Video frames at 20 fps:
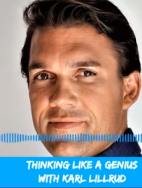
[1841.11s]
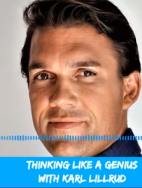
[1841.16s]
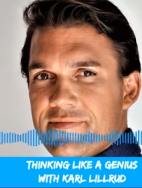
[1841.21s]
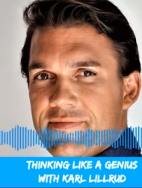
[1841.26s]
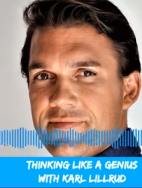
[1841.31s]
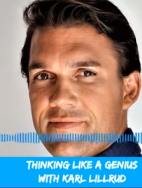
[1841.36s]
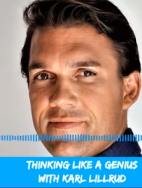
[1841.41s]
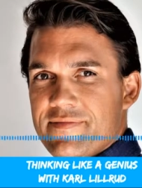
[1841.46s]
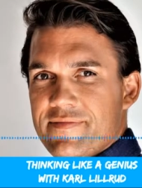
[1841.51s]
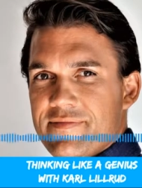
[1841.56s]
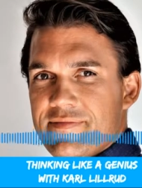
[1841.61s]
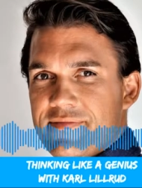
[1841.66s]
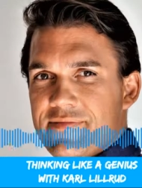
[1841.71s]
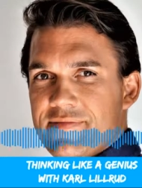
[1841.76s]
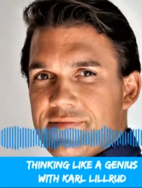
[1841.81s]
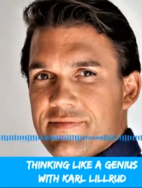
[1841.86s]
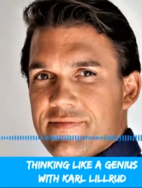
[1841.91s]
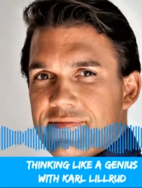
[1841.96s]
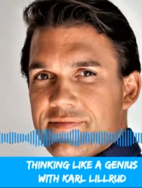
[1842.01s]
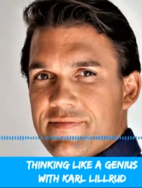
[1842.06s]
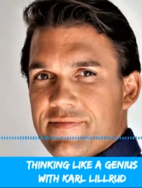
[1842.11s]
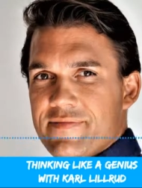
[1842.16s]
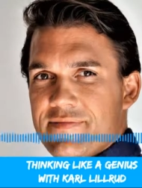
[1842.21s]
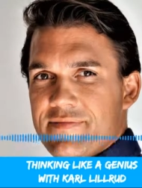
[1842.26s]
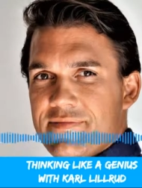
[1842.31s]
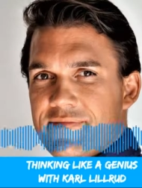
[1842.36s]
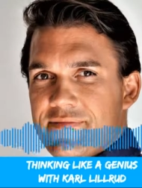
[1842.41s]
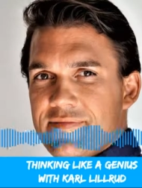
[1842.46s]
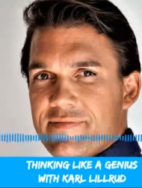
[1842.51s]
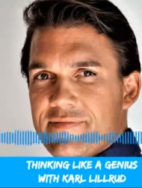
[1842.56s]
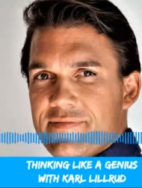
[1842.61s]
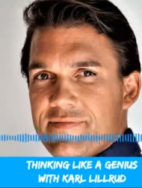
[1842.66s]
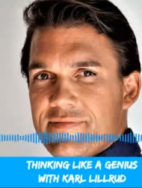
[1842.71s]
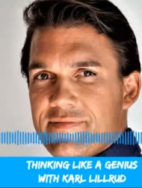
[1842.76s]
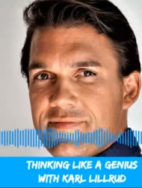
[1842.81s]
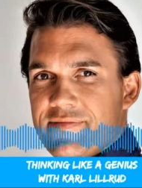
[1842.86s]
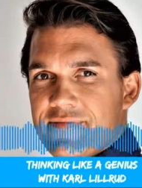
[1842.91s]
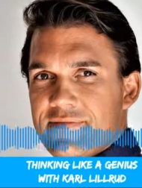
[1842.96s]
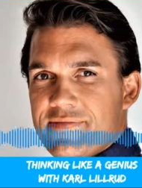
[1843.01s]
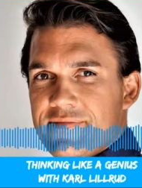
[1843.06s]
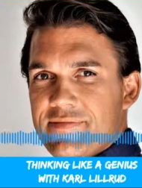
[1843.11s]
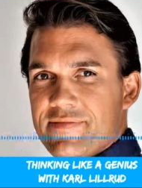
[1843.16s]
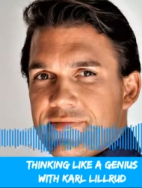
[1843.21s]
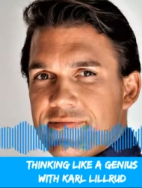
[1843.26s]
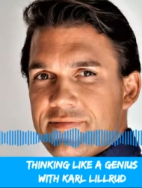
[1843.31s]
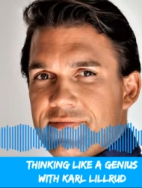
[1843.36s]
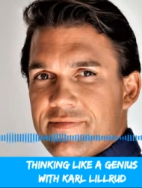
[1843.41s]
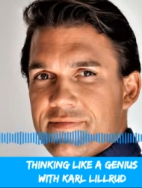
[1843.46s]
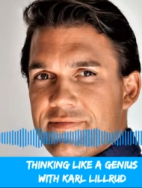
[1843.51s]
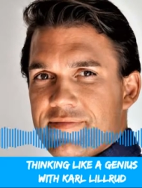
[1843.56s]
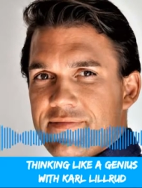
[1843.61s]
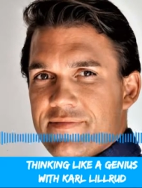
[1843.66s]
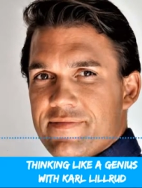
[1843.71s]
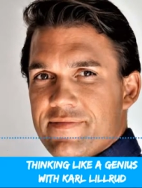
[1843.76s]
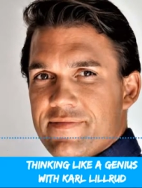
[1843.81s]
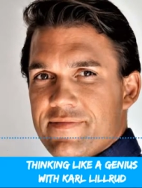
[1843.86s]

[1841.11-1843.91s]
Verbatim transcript: each word that we have in our vocabulary